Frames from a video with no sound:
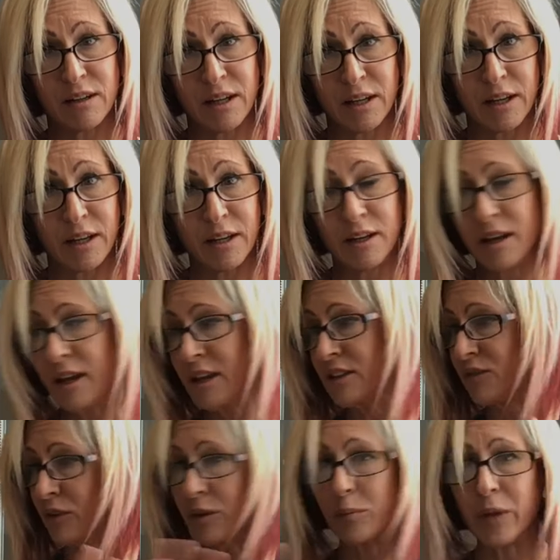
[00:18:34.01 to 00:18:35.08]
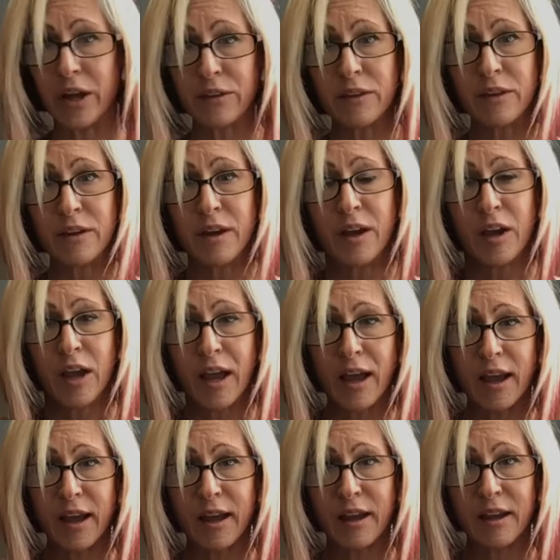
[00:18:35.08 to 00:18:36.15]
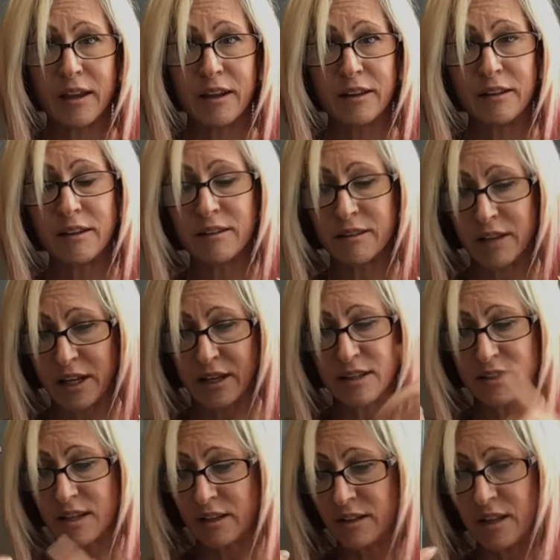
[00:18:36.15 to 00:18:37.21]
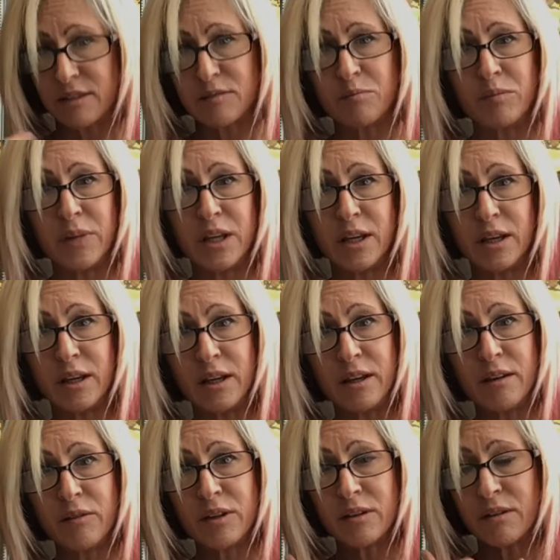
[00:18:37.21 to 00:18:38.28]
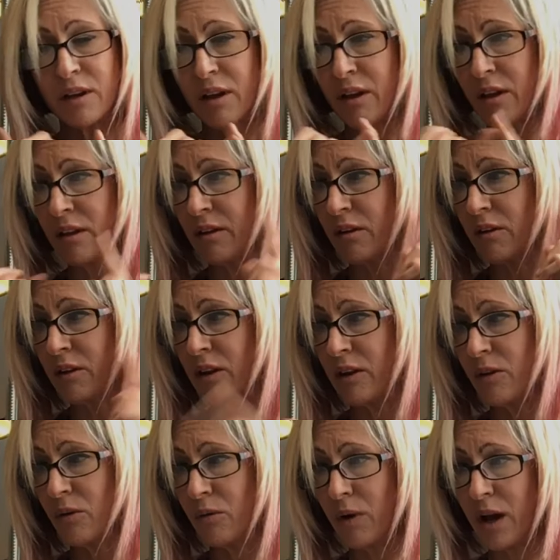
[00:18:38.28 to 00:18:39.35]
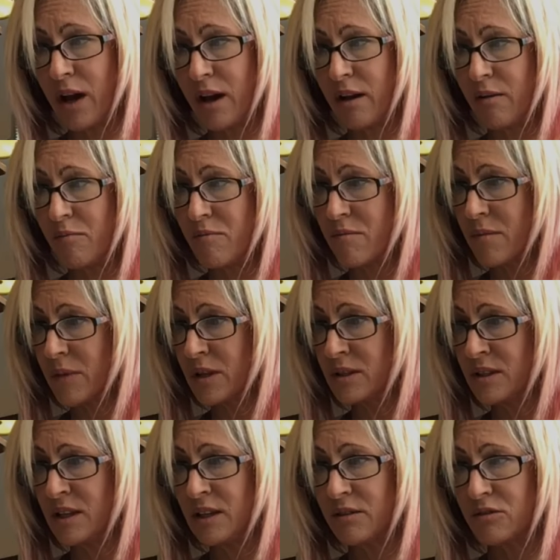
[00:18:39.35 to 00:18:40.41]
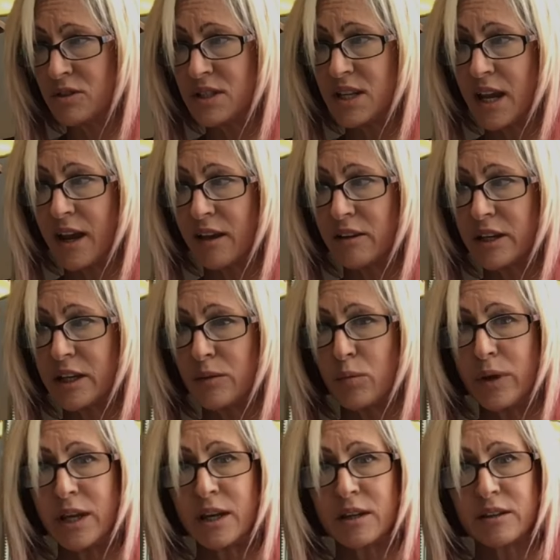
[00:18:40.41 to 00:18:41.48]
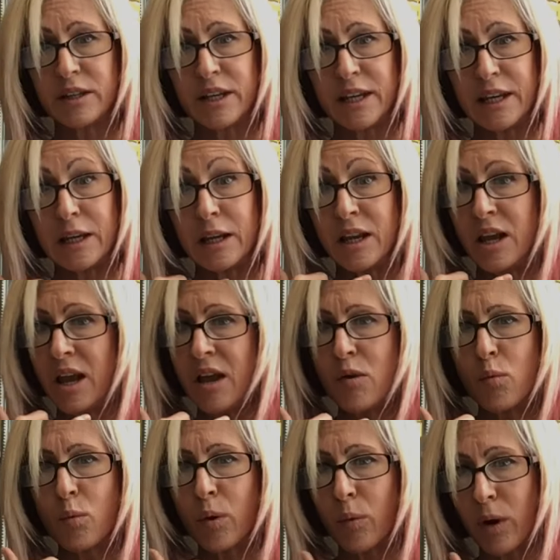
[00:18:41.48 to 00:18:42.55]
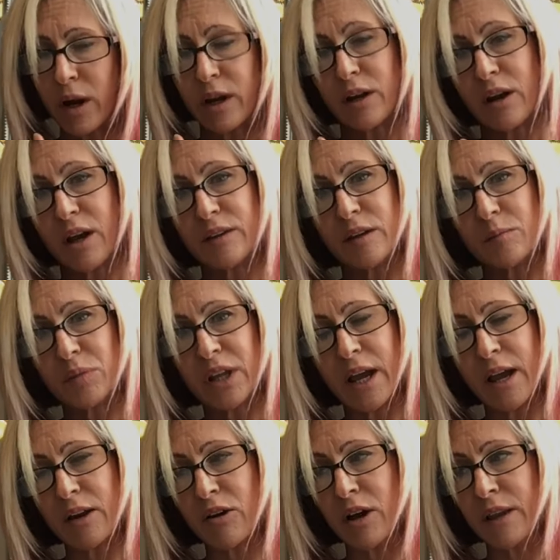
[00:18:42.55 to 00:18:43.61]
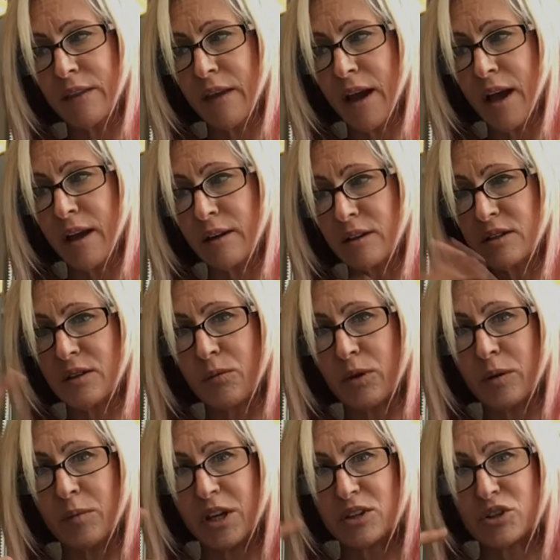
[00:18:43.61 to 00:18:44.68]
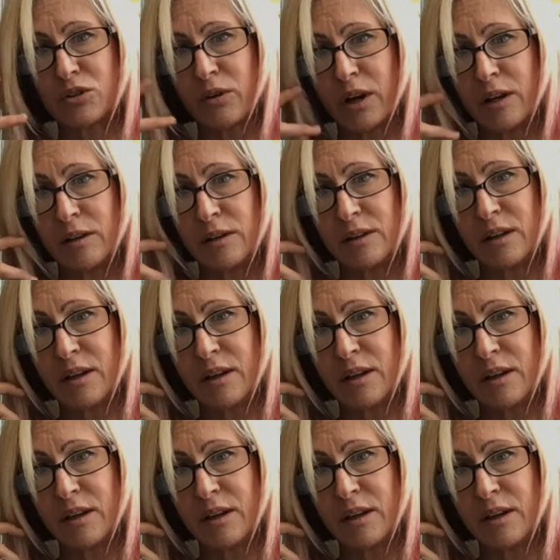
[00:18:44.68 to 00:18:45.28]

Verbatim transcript: in it. It's for the month. And like I said, that's me, you know, um, either daily, weekly. We're working on the plan on that because I want to make sure I